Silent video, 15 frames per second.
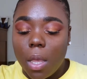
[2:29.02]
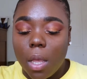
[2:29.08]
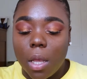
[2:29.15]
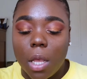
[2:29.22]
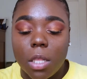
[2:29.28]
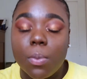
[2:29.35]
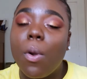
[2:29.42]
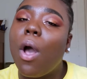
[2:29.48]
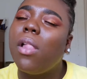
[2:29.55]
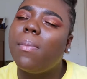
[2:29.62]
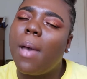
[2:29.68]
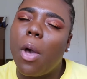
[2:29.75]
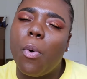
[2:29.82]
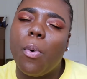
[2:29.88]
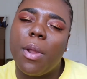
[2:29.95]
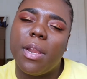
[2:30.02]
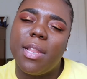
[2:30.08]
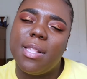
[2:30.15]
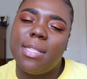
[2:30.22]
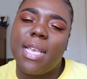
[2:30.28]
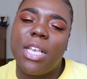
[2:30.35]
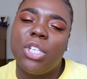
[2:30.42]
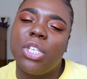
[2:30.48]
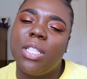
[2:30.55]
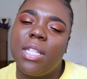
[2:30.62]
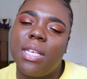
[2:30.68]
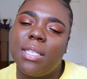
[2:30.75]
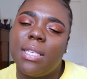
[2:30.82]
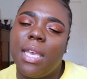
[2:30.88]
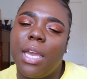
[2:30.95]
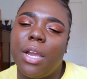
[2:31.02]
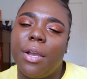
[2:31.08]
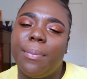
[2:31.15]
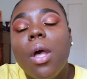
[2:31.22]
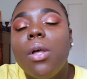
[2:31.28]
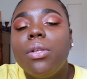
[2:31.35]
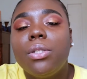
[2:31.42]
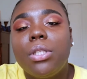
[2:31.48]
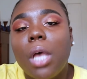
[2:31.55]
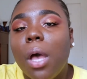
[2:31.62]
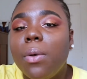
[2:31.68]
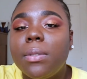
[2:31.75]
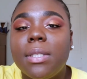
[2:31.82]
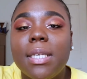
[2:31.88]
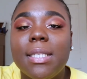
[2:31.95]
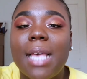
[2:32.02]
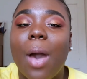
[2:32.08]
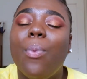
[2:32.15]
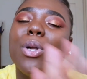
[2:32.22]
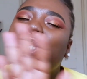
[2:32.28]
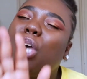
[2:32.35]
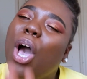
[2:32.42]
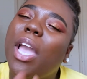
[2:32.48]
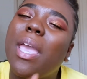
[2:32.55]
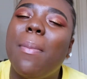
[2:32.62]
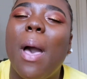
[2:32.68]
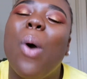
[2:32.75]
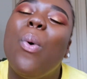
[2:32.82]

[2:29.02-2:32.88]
because we're all about organization this year. So, seeing how we're talking about